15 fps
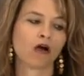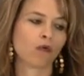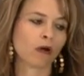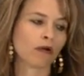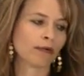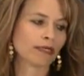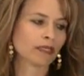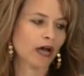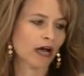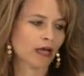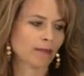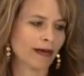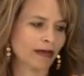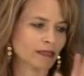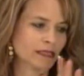when we talk
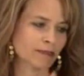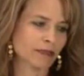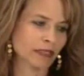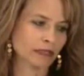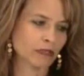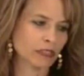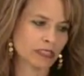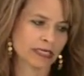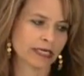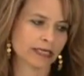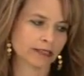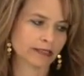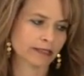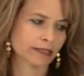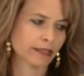about some of those
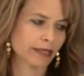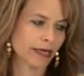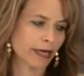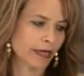things,